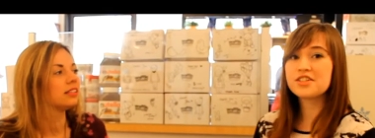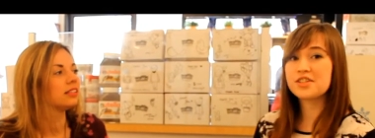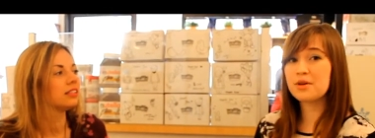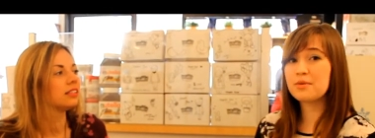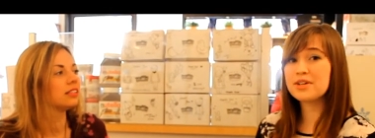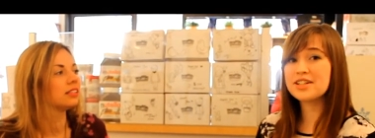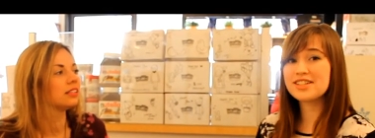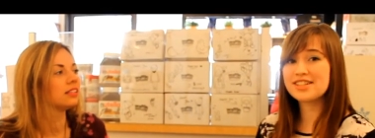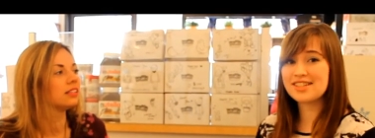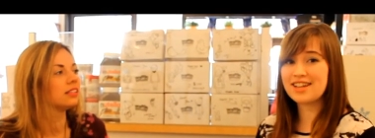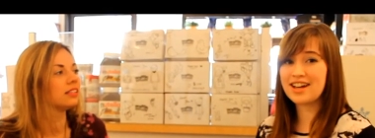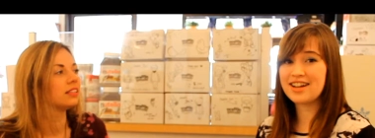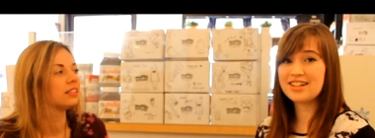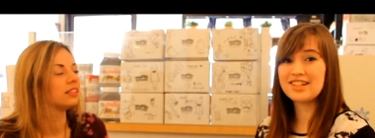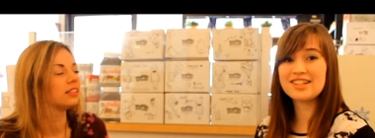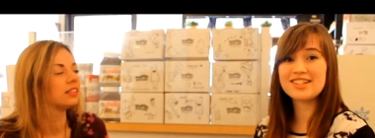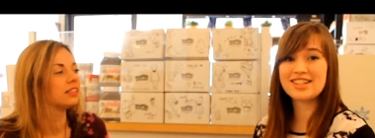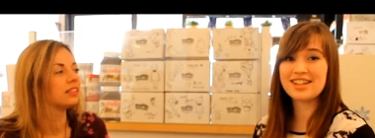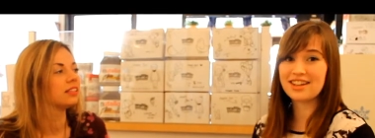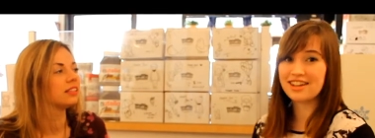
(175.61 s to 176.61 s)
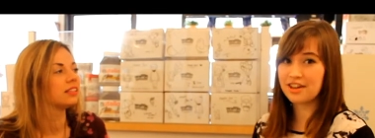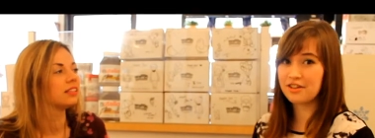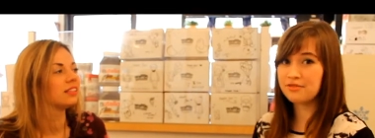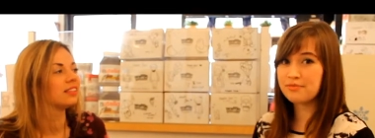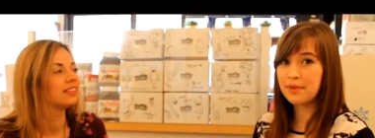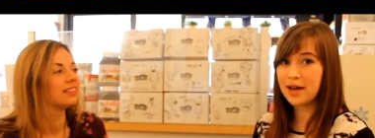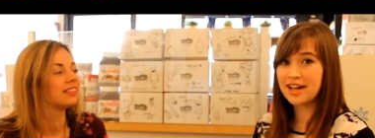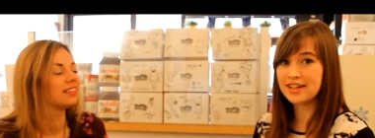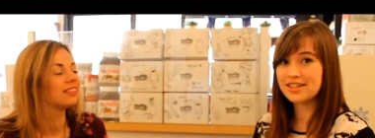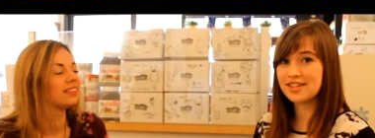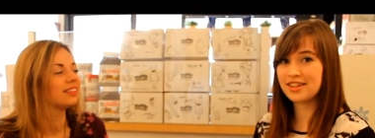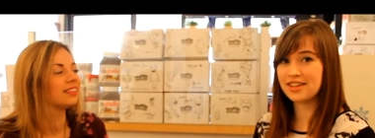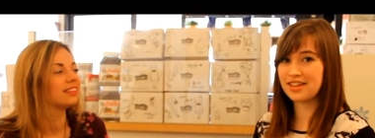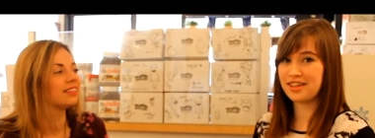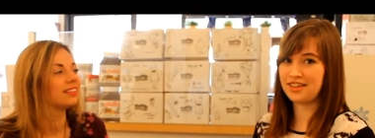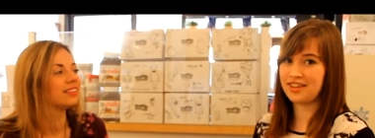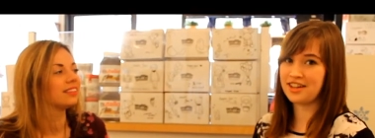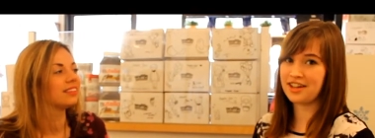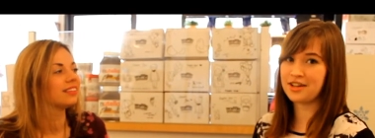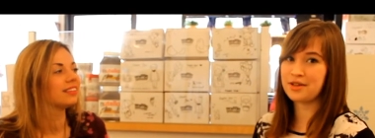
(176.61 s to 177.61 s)
Speaker 1: so we decided to give back to
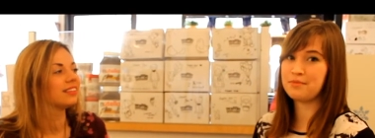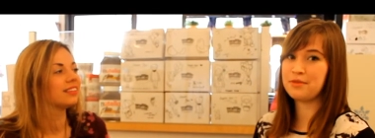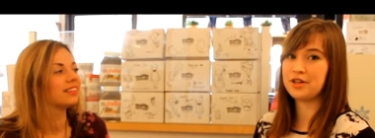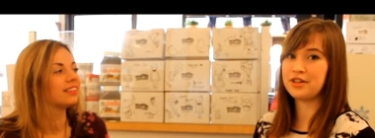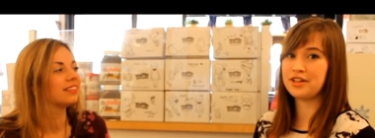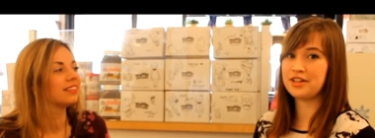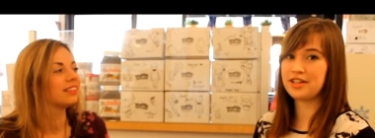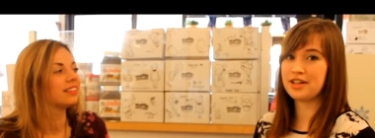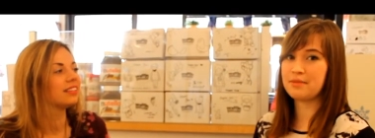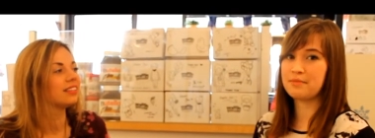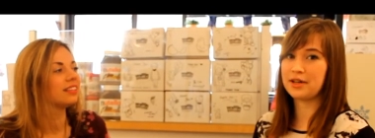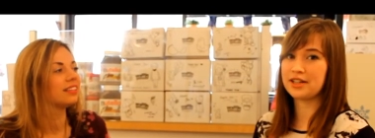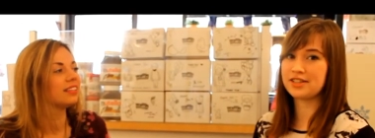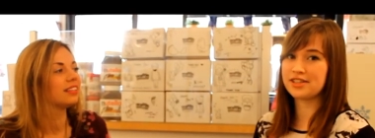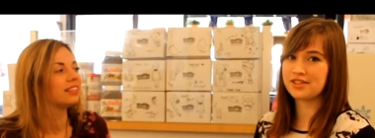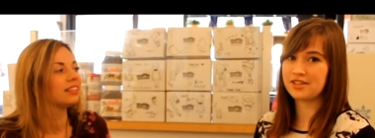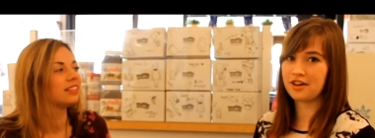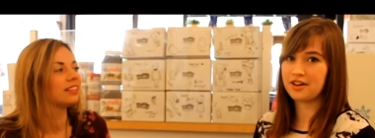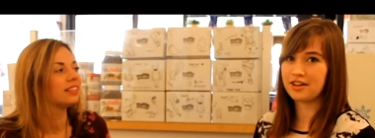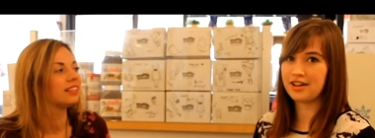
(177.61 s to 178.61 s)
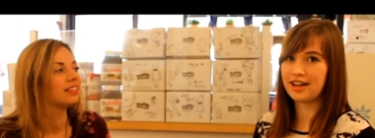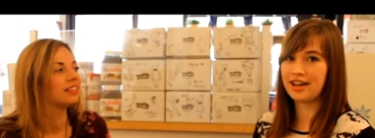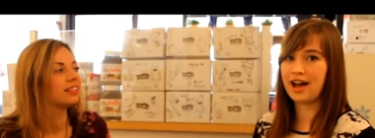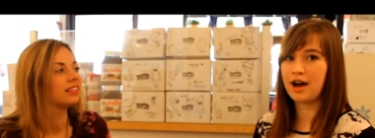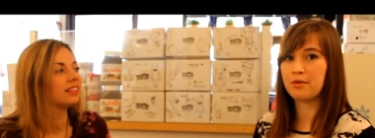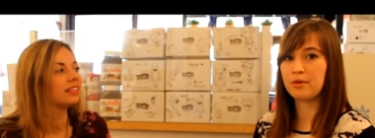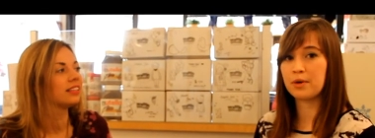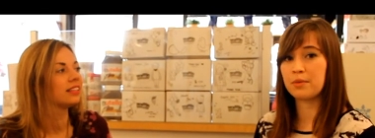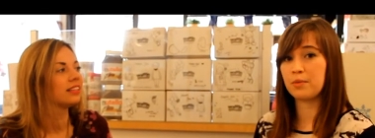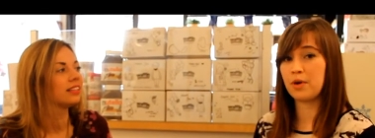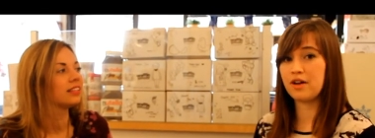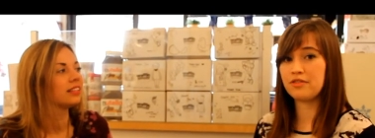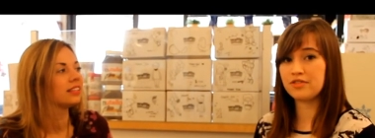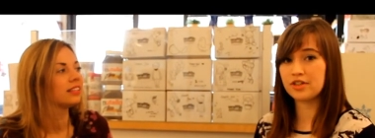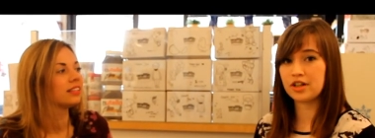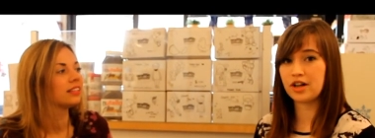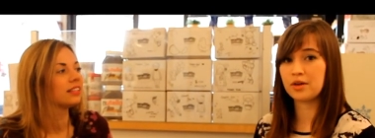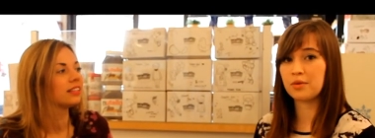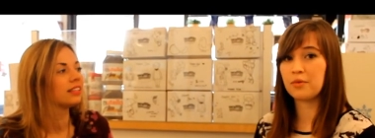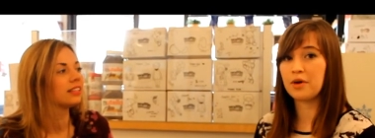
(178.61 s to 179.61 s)
the community by starting our Waffle
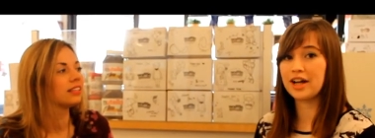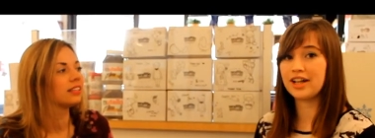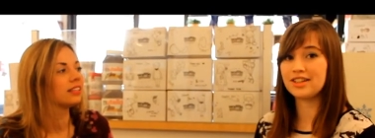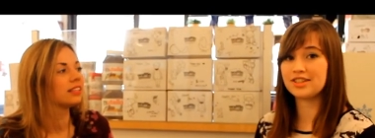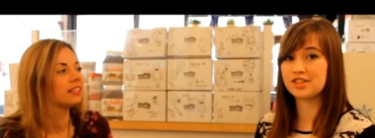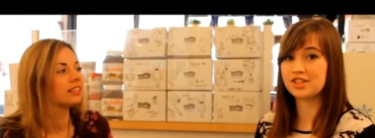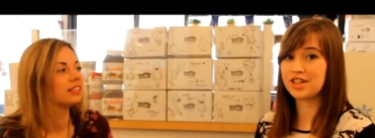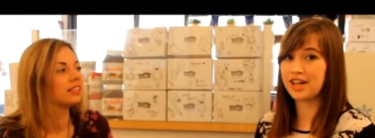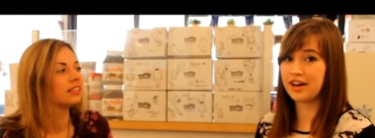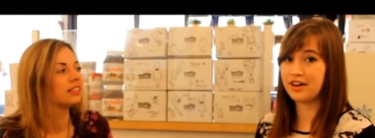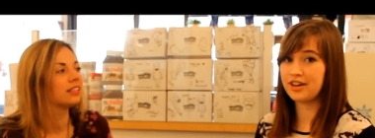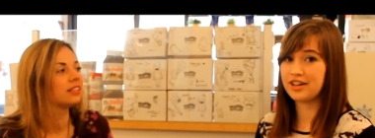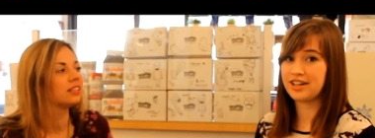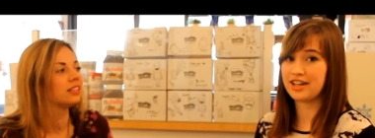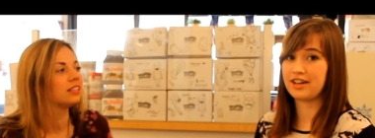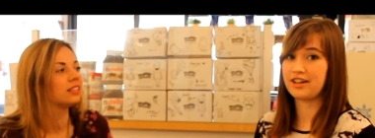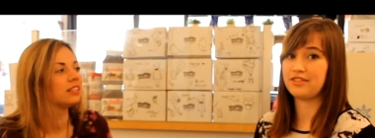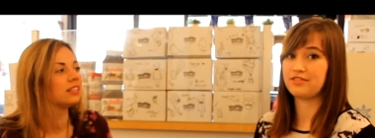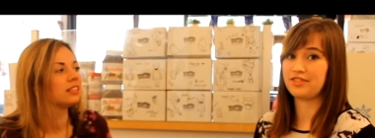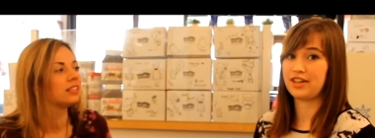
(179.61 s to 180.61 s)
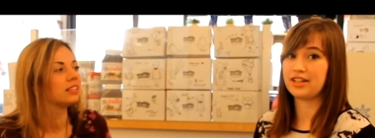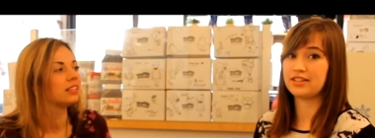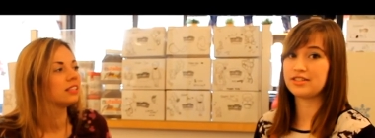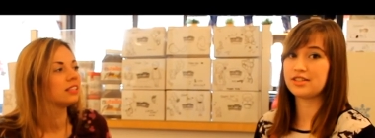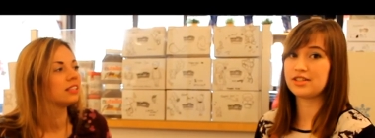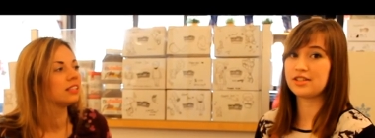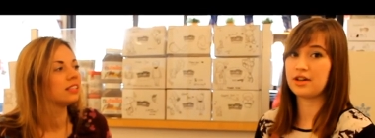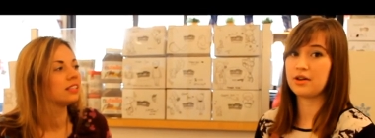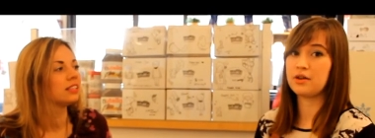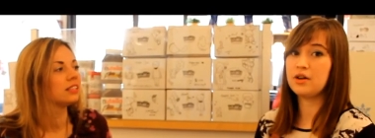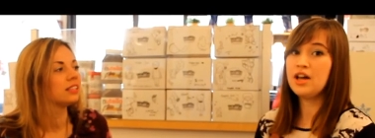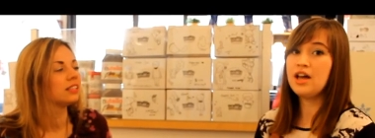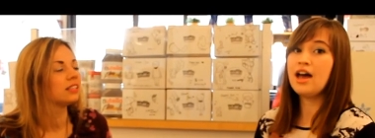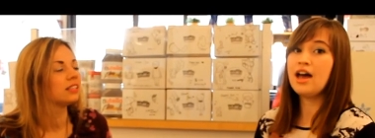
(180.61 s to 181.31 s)
WaffleCon Wild charity event. So